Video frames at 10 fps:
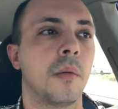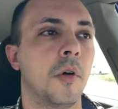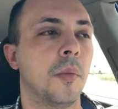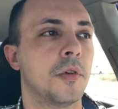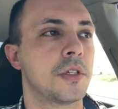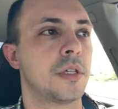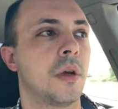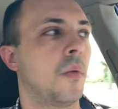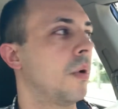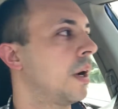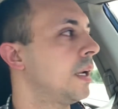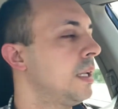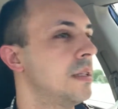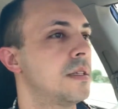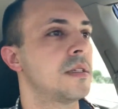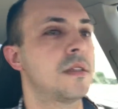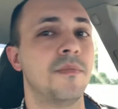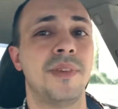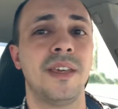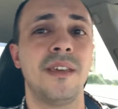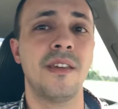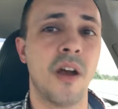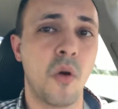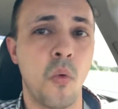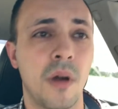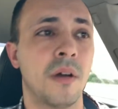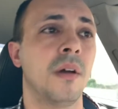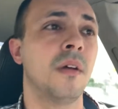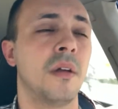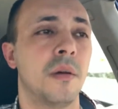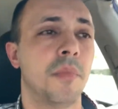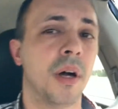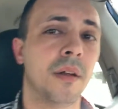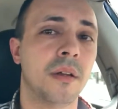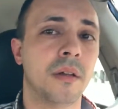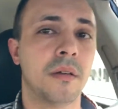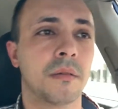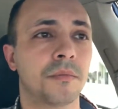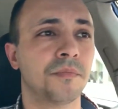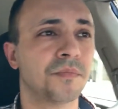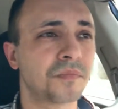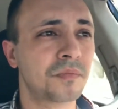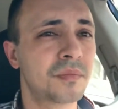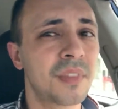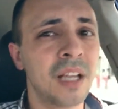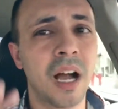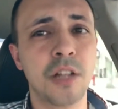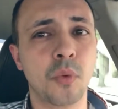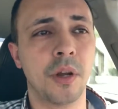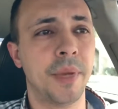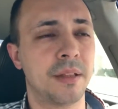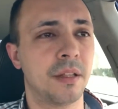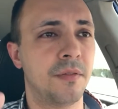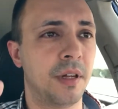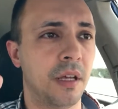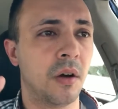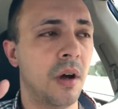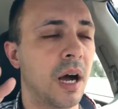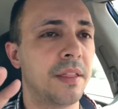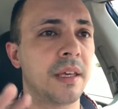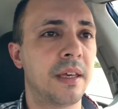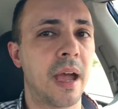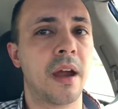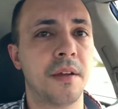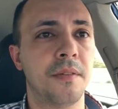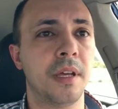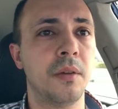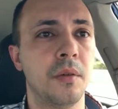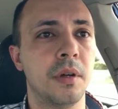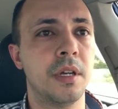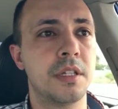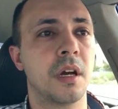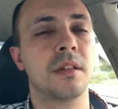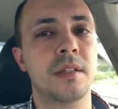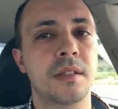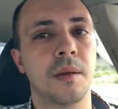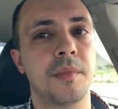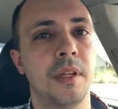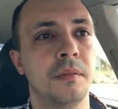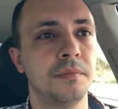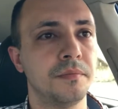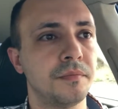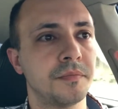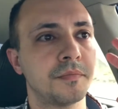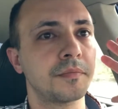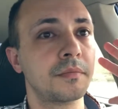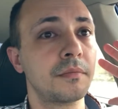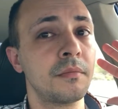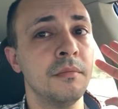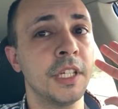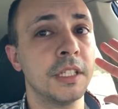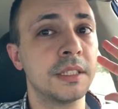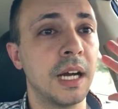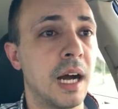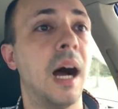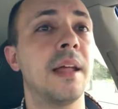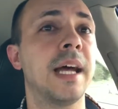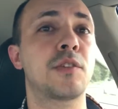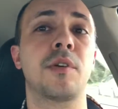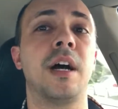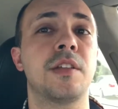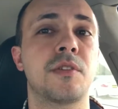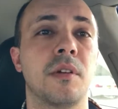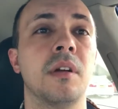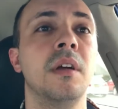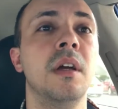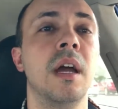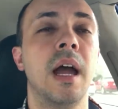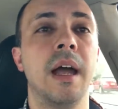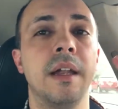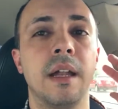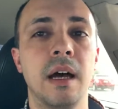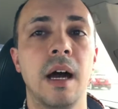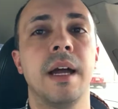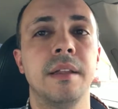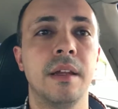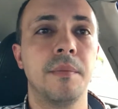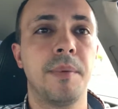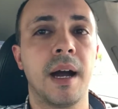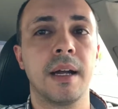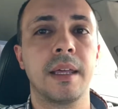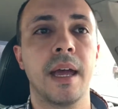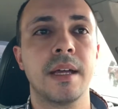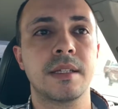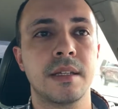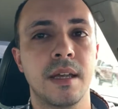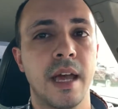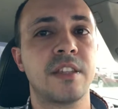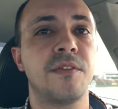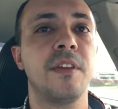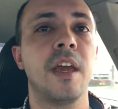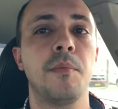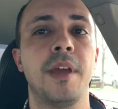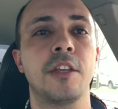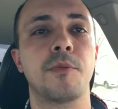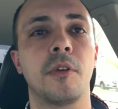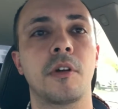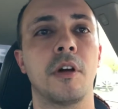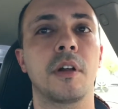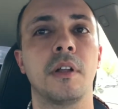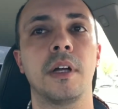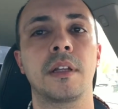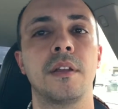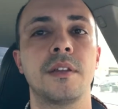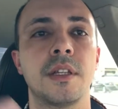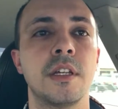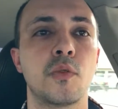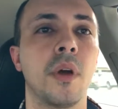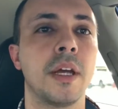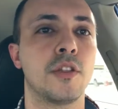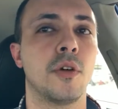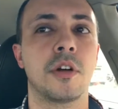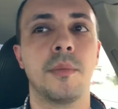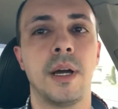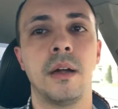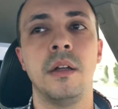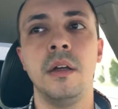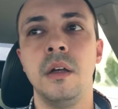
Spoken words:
almost where I need to be, But I just want to make this video. I think Gary Vee is onto something, because that's what I saw. And I did a podcast, SVA Baseball Card Collectors. It's what I talk about,